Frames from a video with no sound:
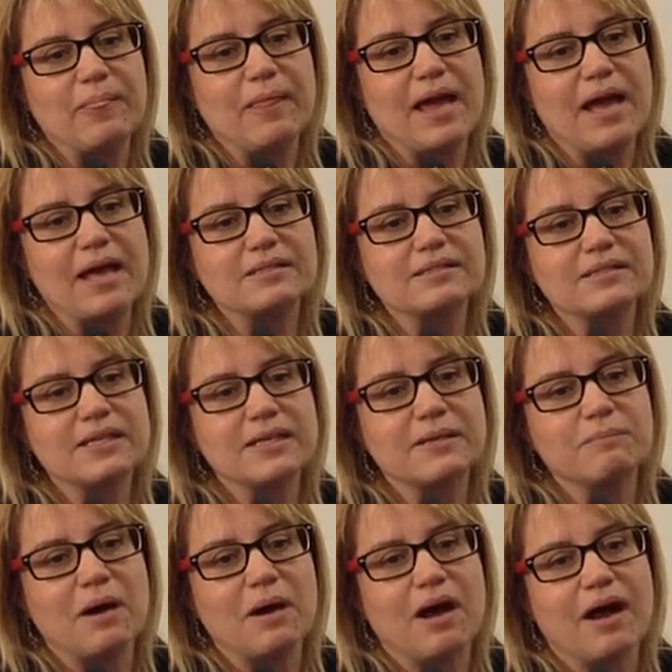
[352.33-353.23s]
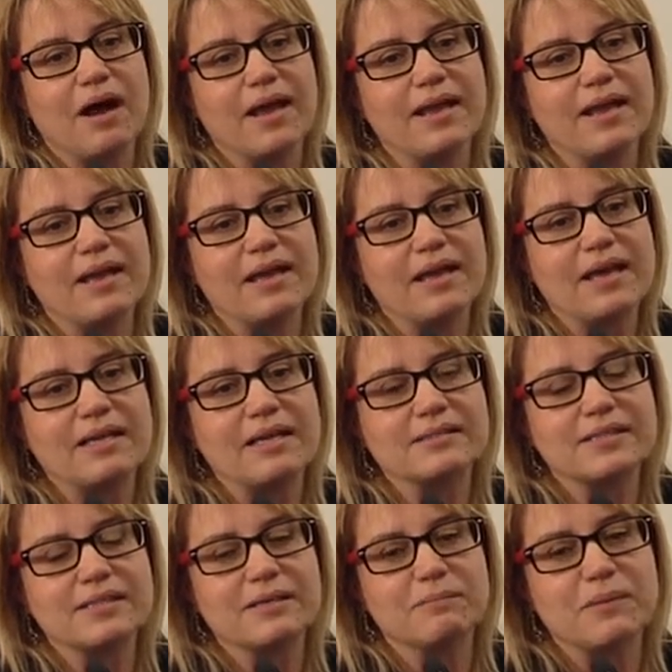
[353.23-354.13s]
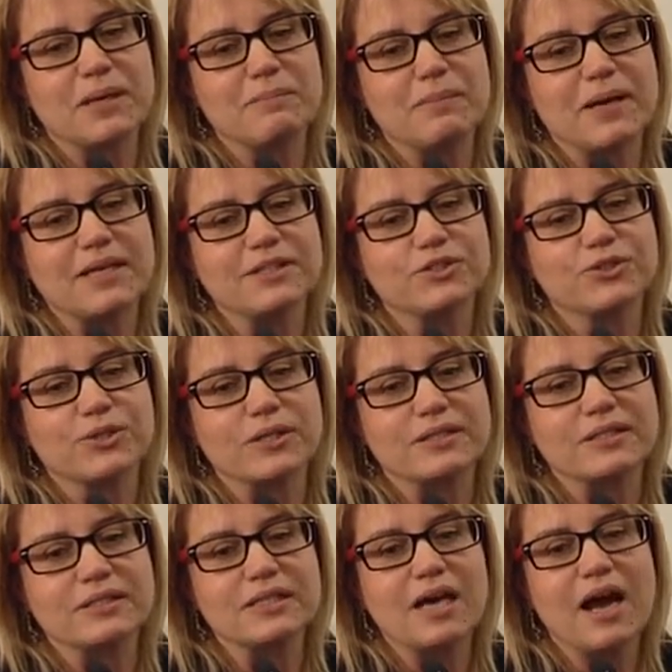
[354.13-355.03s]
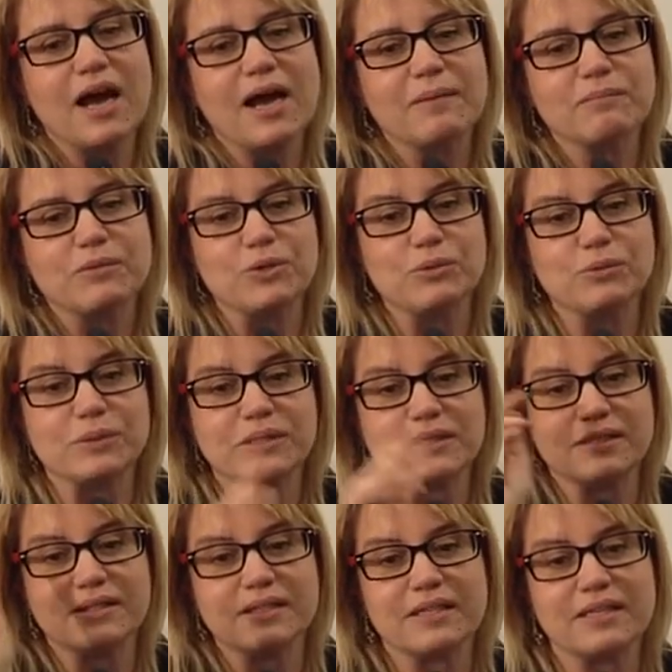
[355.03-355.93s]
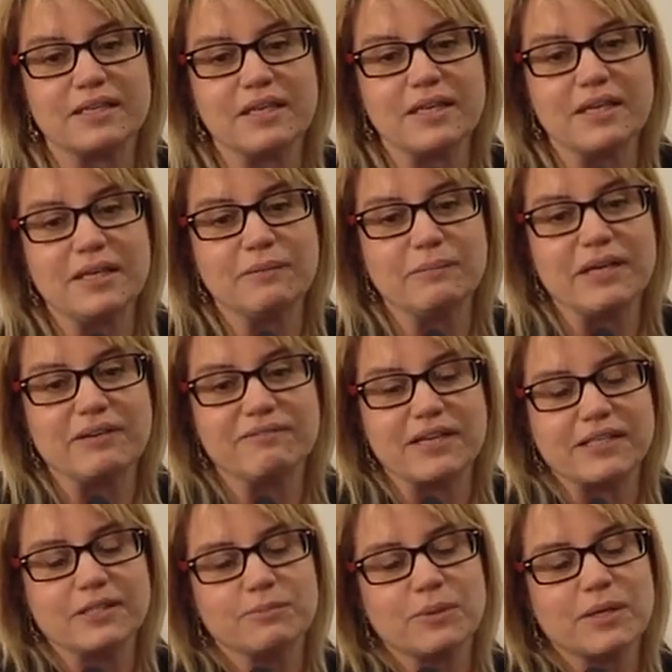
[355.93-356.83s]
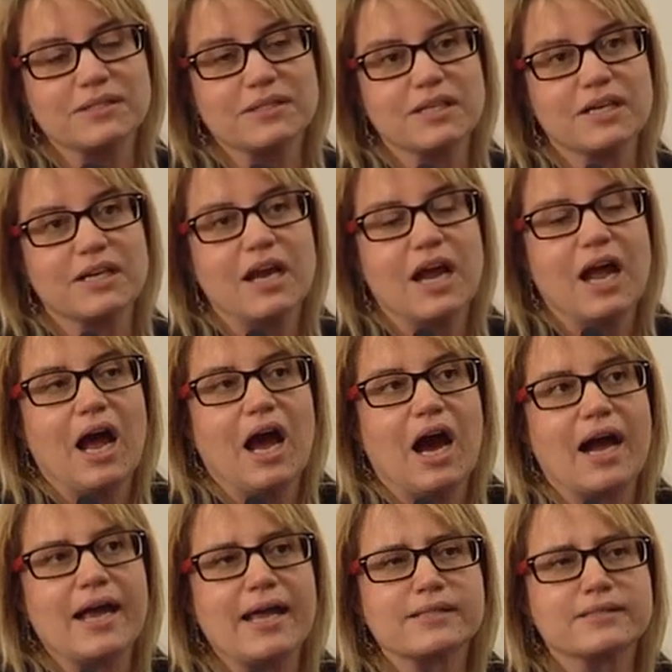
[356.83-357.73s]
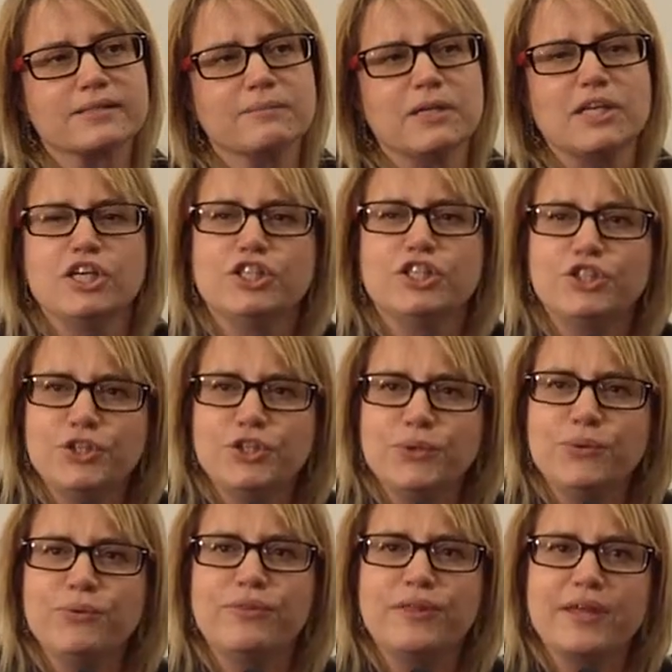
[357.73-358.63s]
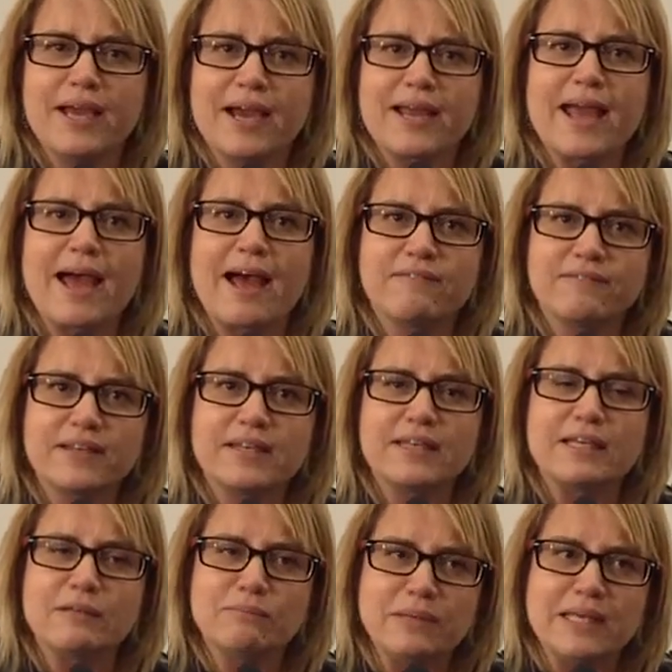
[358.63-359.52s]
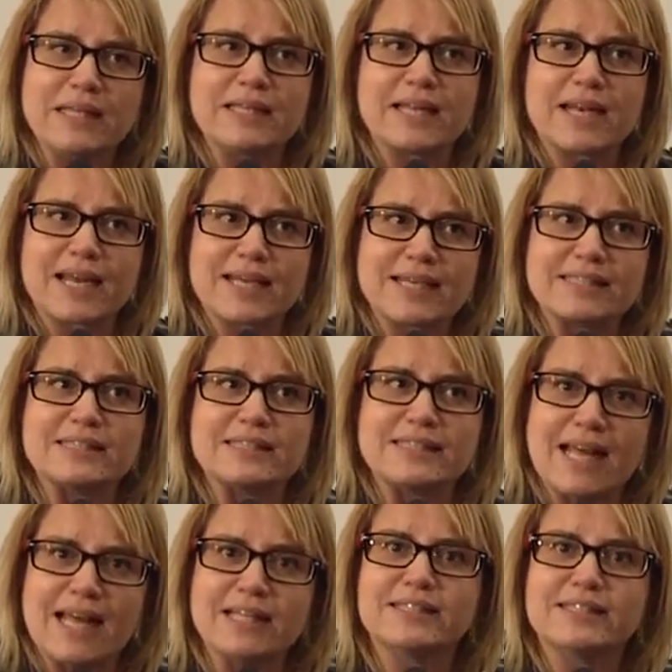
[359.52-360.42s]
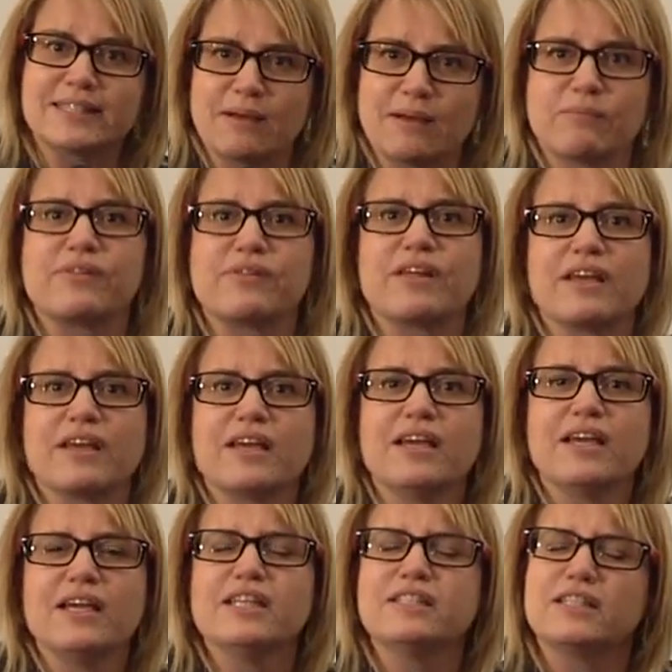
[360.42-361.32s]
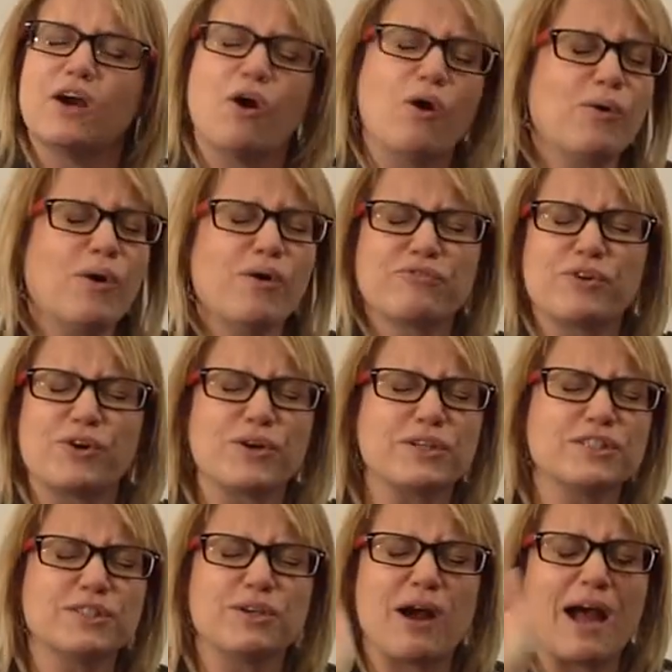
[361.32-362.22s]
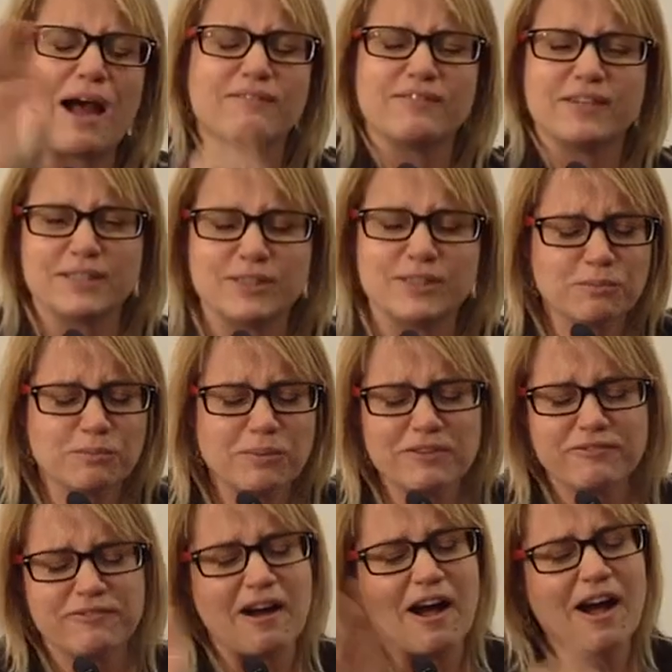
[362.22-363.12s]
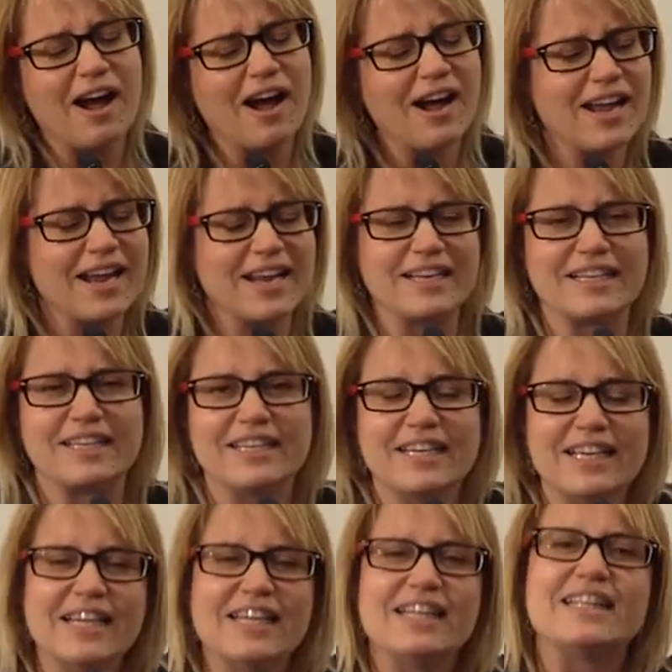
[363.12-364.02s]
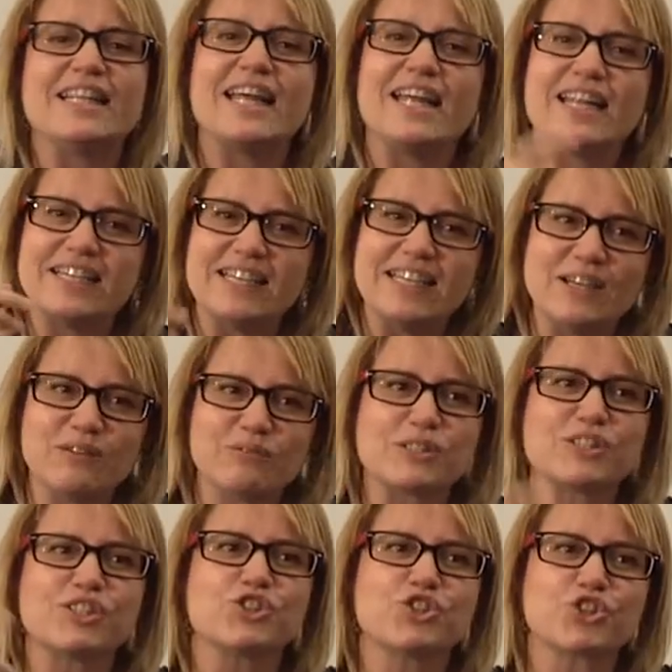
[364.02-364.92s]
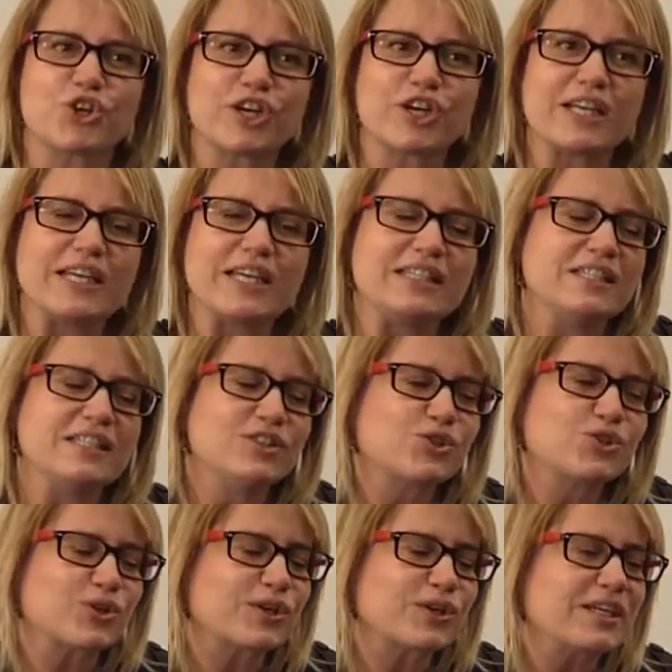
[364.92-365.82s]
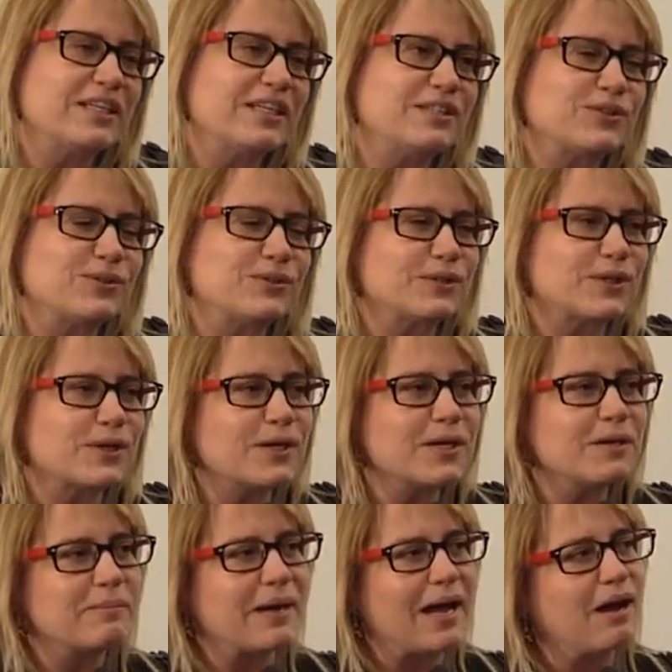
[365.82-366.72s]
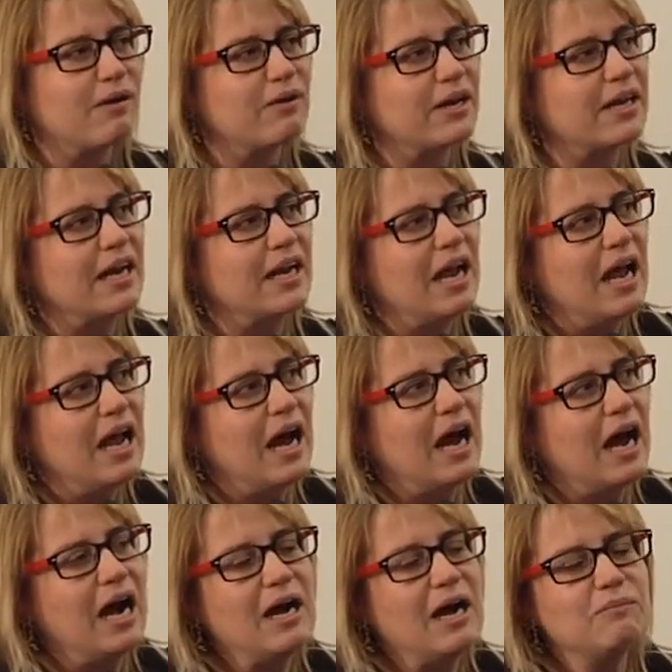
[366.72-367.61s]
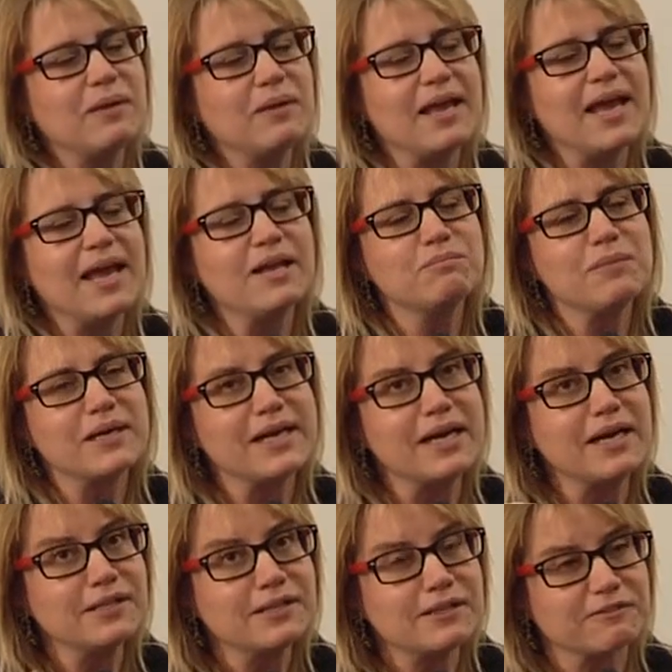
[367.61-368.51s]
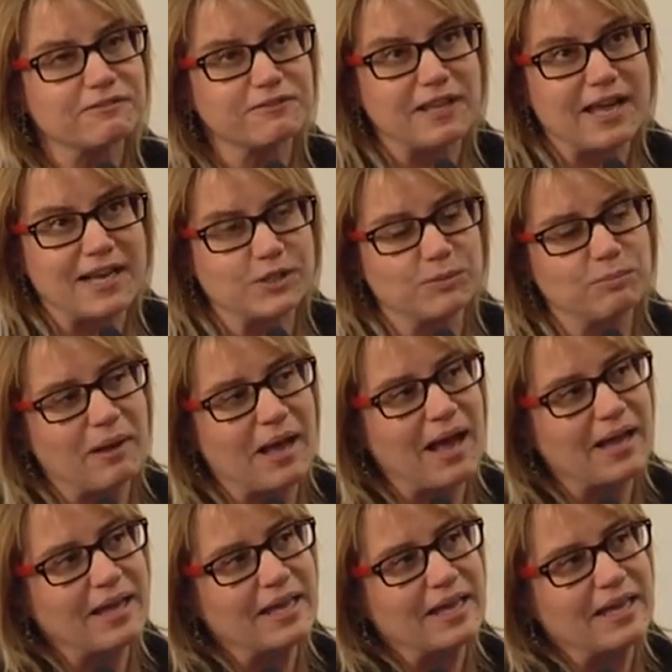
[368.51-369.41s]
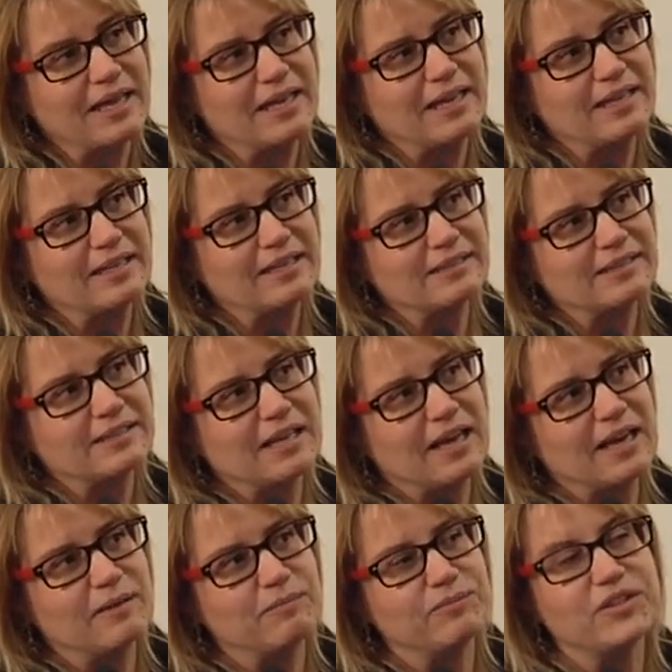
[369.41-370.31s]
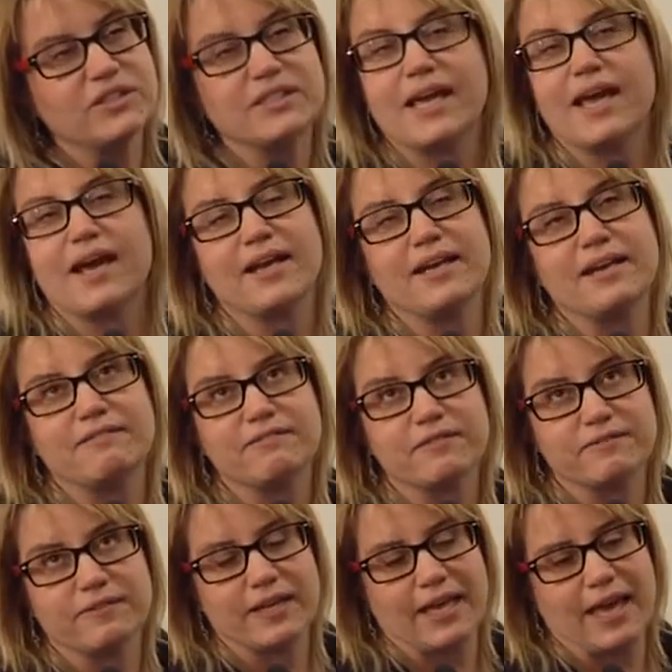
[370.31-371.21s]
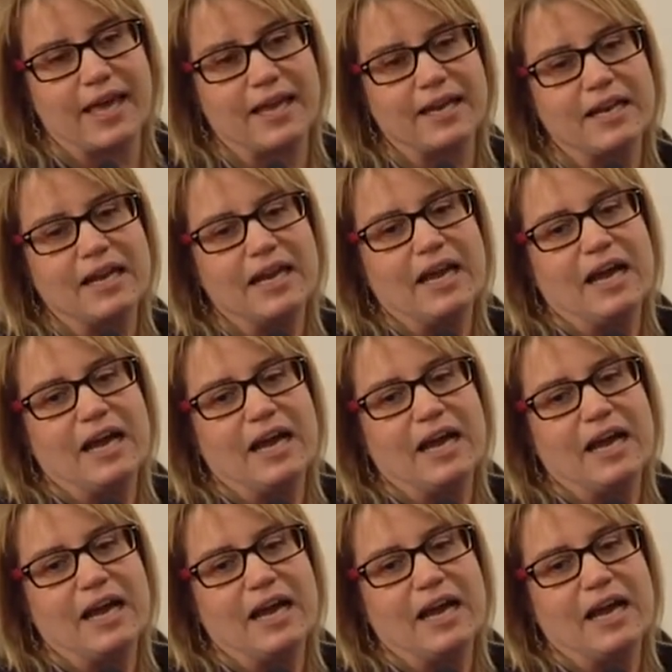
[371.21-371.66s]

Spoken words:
asking my manager at the time, who was the EMEA vice president, I asked him, do you think I have it in me that I can sell something? He said, oh, of course you have it. be fine. And then it was a journey to learn about it. And my other flashback is the day I never forget.